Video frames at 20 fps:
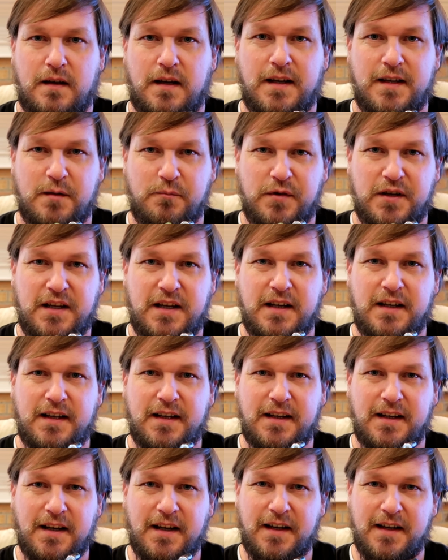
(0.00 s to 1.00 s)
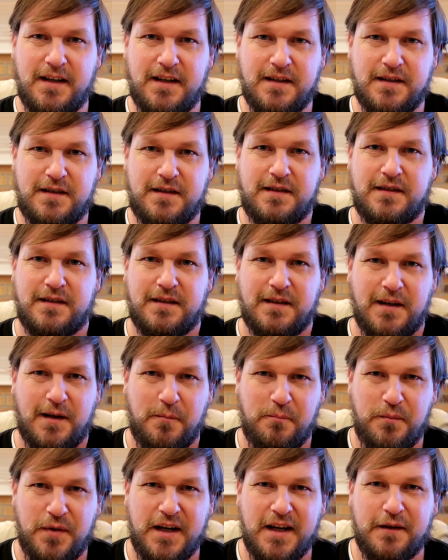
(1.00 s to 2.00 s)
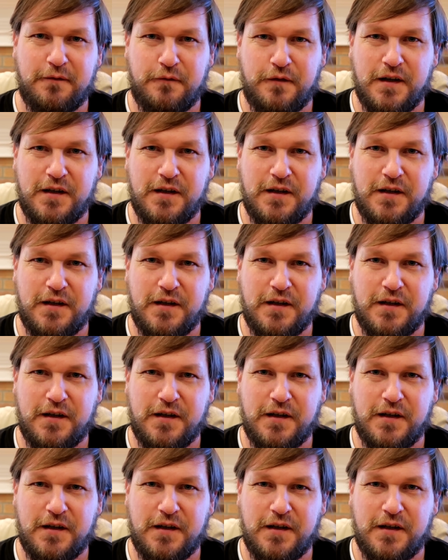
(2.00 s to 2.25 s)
in the beginning as a bed